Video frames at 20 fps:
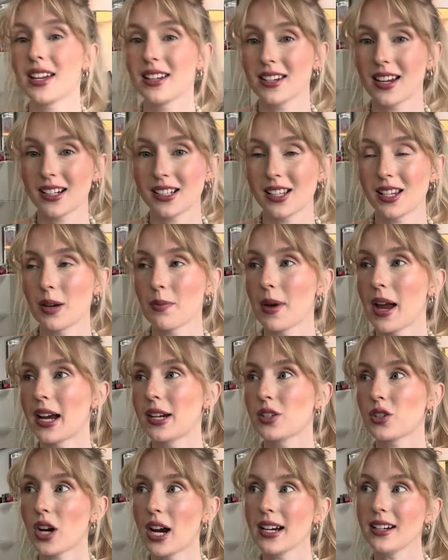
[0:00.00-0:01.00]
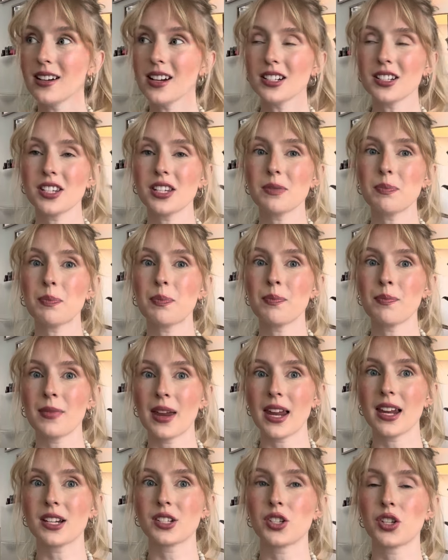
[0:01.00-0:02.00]
next up, I tried not to
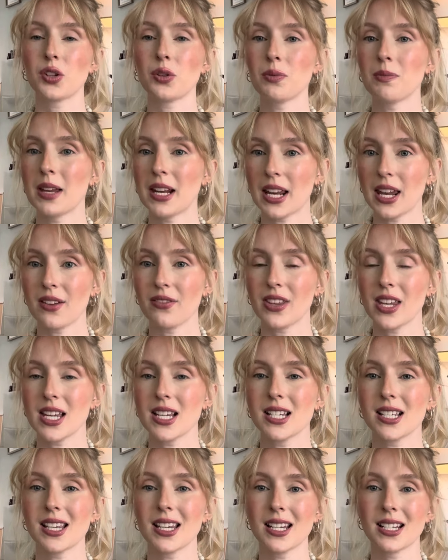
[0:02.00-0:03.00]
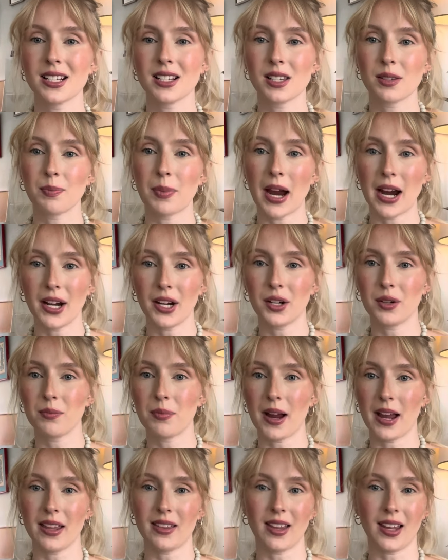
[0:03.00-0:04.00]
make too many of these inspired
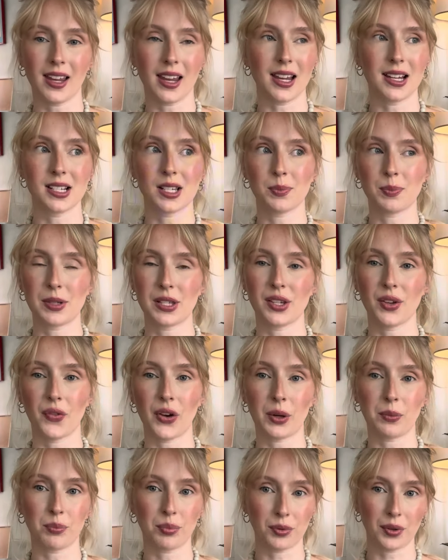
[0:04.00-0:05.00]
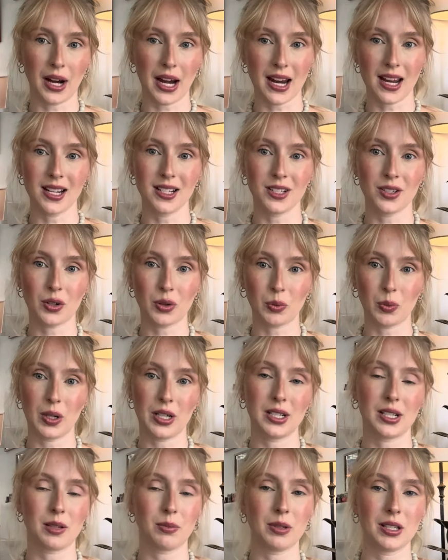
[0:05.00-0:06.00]
by like a specific brand or what
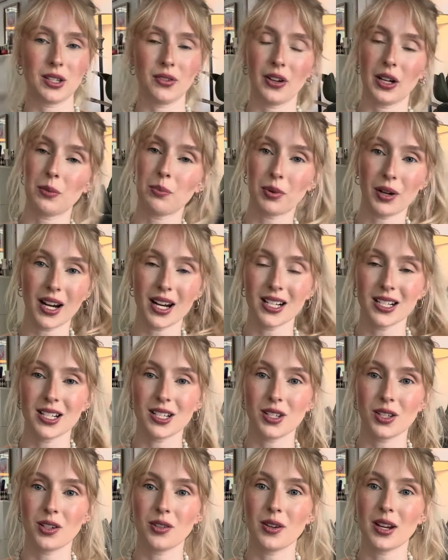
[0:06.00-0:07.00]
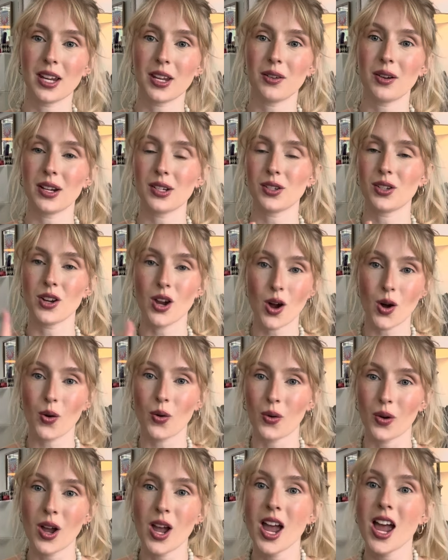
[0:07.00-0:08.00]
a specific brand is doing. You guys
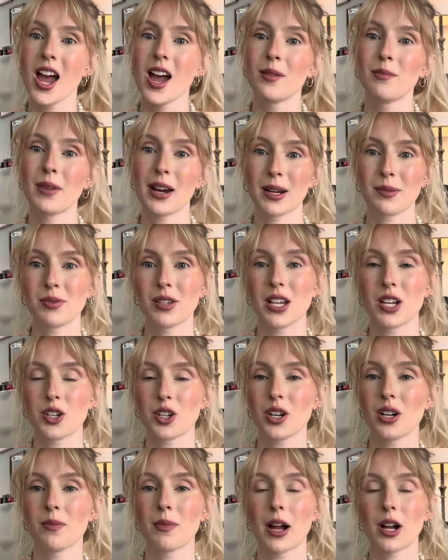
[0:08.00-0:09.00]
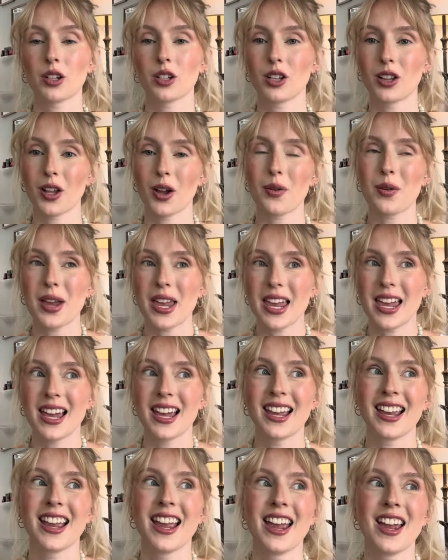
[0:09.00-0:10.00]
know my obsession about
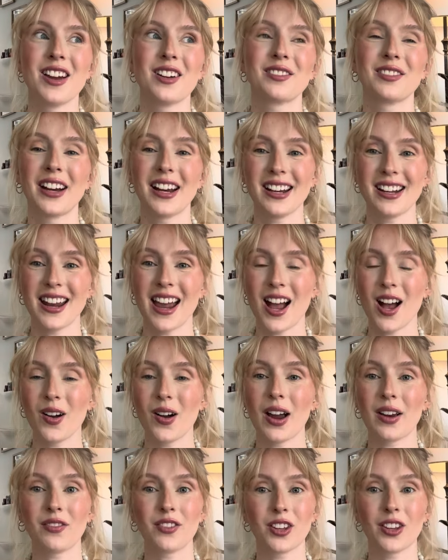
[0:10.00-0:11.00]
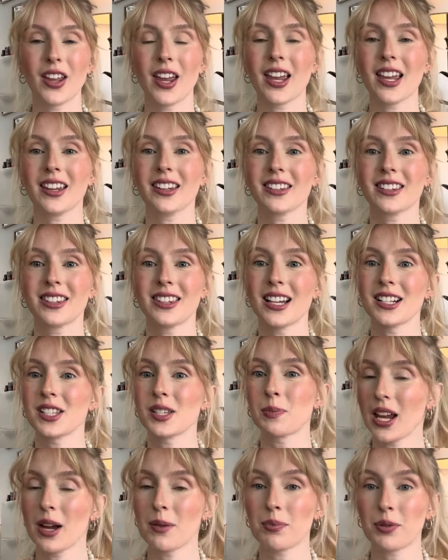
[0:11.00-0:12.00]
Chloe right now. I feel like
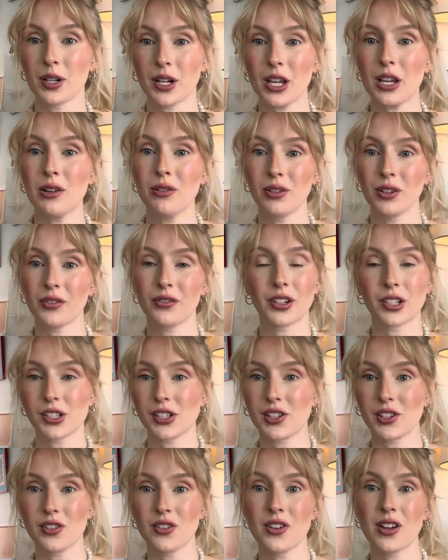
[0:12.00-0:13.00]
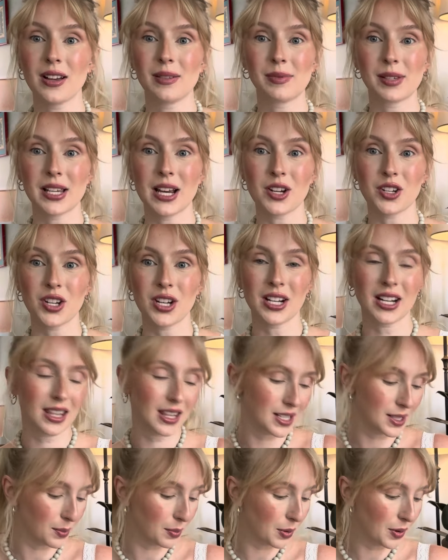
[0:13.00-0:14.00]
that's a pretty universal obsession at
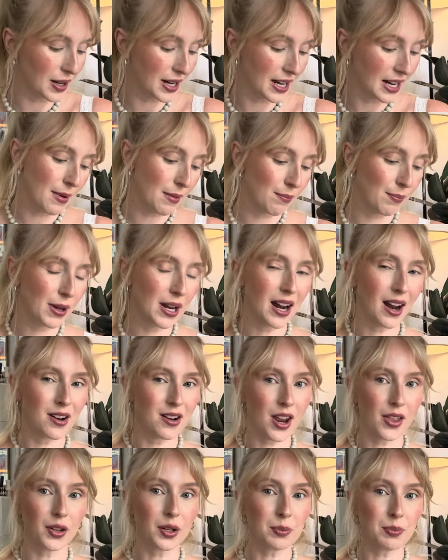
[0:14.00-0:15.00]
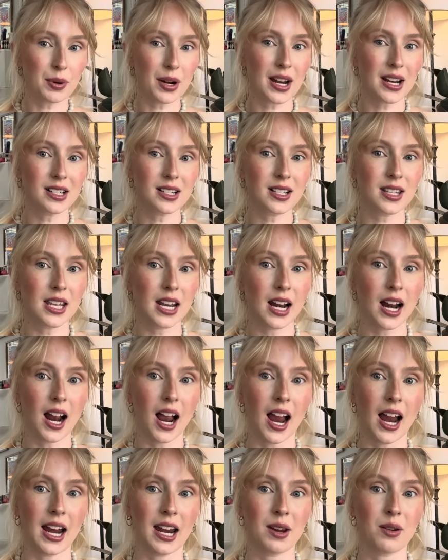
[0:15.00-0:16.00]
this point. But another brand that
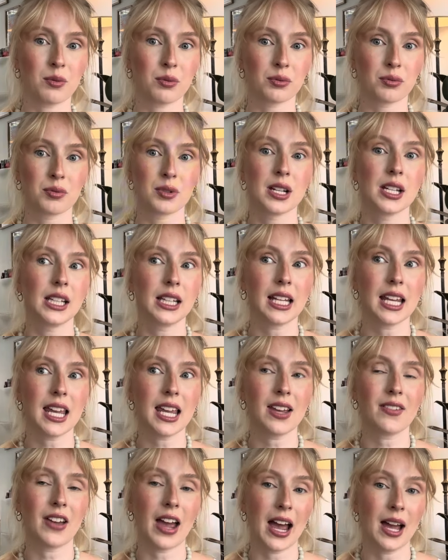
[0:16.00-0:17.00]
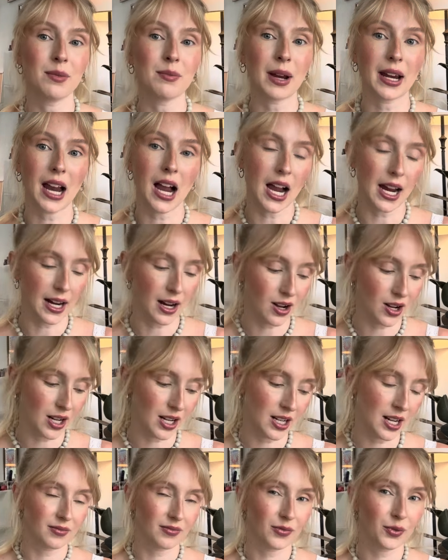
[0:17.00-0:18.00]
I really have had my eye
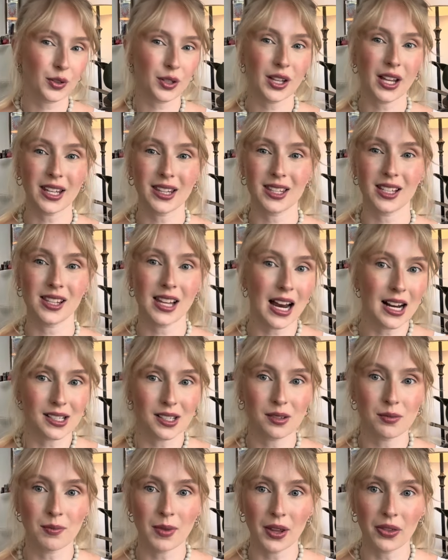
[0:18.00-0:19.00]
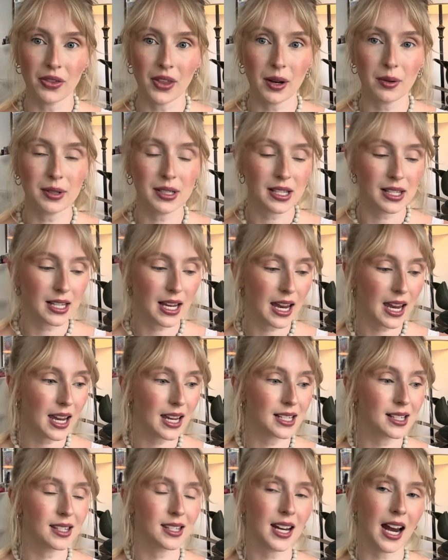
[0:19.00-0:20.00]
on for like the last month, I would say,
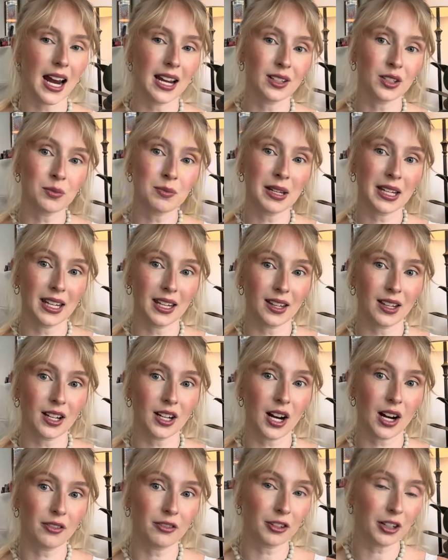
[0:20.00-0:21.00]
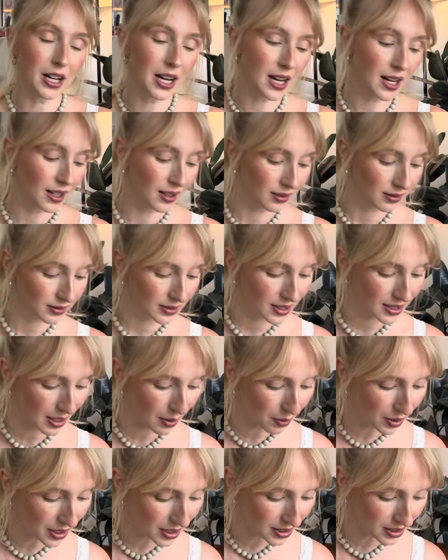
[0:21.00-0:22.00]
is tylermcgillivary. Is
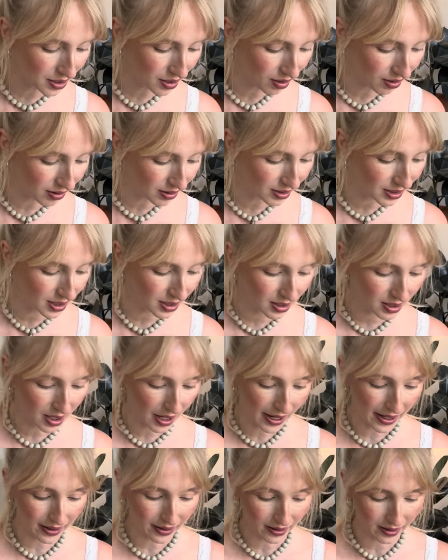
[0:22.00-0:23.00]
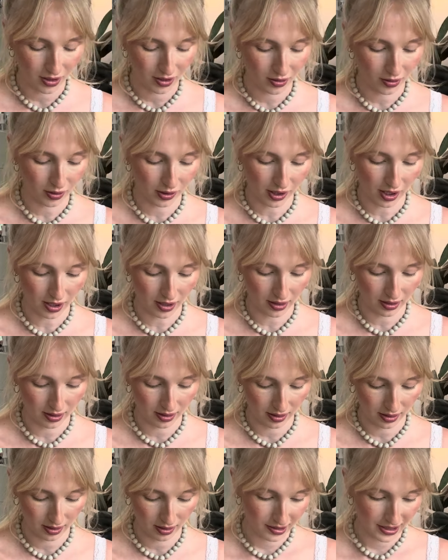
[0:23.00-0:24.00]
that what it's called? Hold
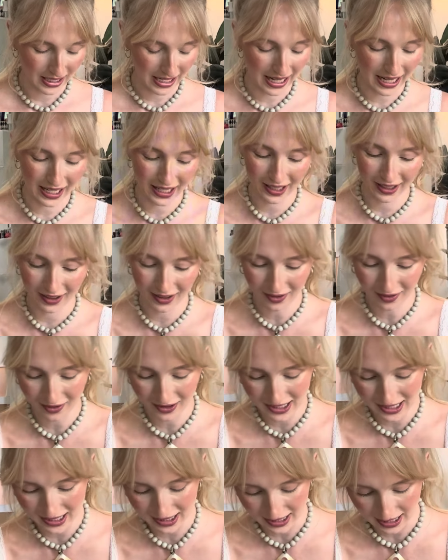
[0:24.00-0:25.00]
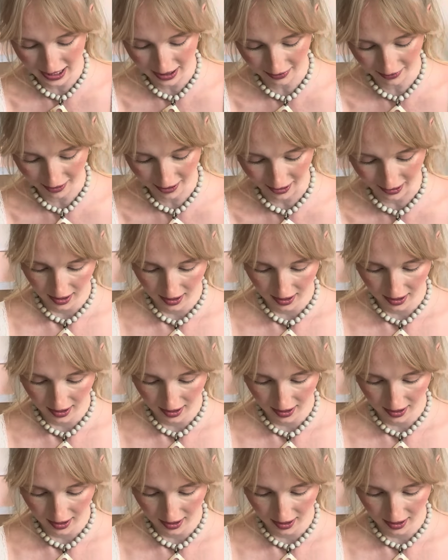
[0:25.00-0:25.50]
on. I always say it wrong.